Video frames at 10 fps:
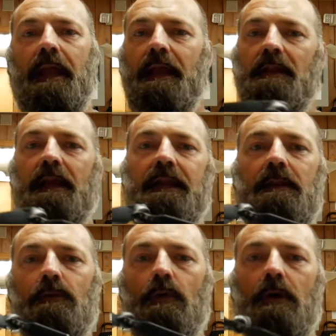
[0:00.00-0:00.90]
and land
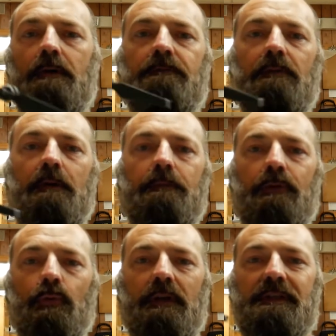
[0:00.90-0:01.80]
in the water from
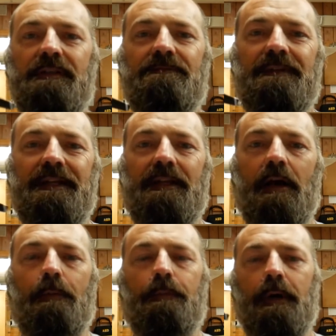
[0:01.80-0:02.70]
20 feet
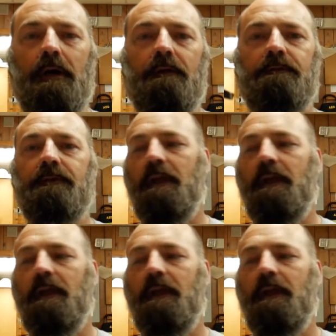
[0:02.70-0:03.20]
above.